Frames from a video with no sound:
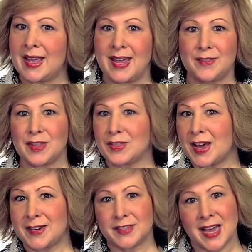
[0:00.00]
If the
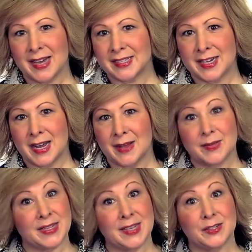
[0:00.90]
thought of tax time
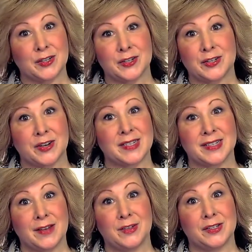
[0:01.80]
sends your stress
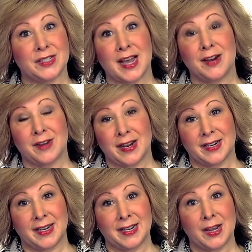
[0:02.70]
level
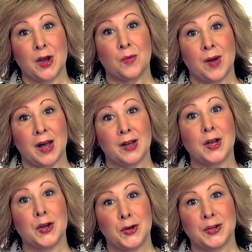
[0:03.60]
skyrocketing, well,
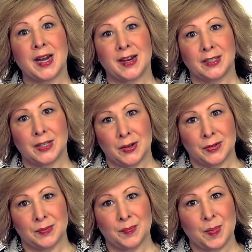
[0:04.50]
you're not
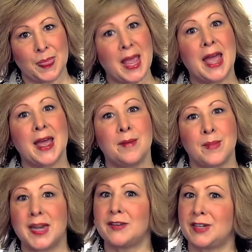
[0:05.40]
alone.
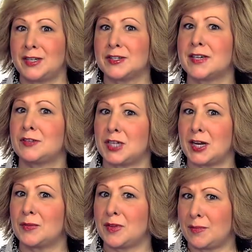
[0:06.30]
Many readers have
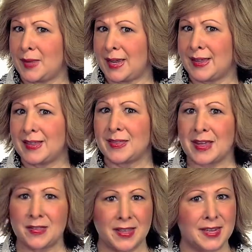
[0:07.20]
shared with me that they
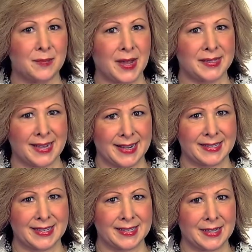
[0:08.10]
think about
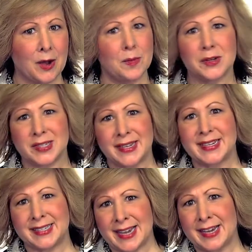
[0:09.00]
taxes almost like
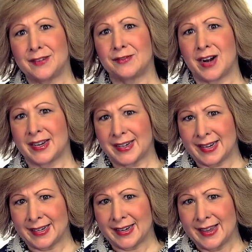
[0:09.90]
a day of
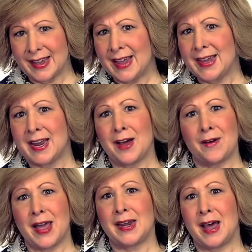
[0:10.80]
reckoning, you know,
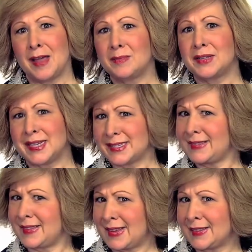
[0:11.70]
an
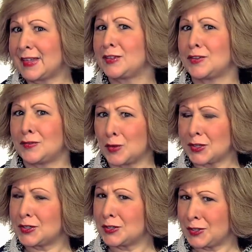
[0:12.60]
unpleasant thing that they're
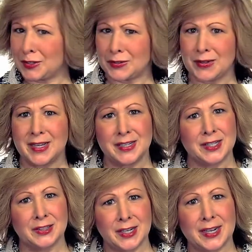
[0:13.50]
forced to do
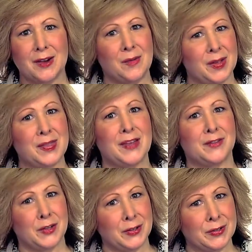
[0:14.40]
to look at what they've
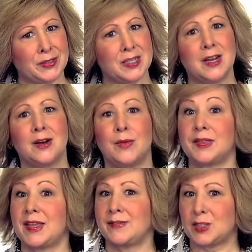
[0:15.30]
earned,
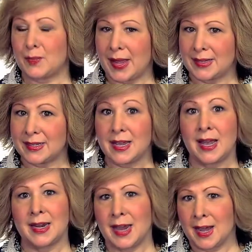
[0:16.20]
what they've spent,
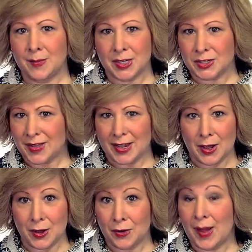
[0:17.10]
and how much they
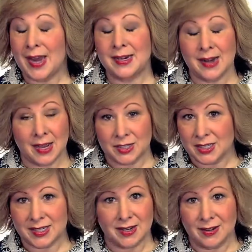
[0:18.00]
owe, and not
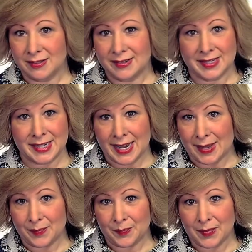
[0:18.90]
just to Uncle Sam.